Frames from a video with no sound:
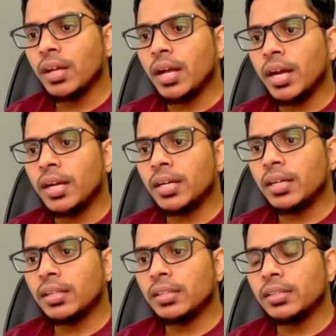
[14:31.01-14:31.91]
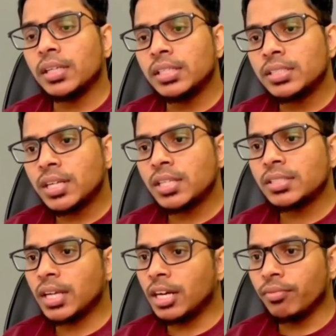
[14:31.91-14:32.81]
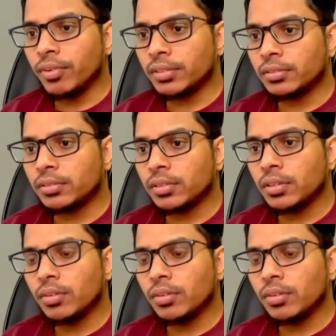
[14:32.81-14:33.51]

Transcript: and the discharge side effects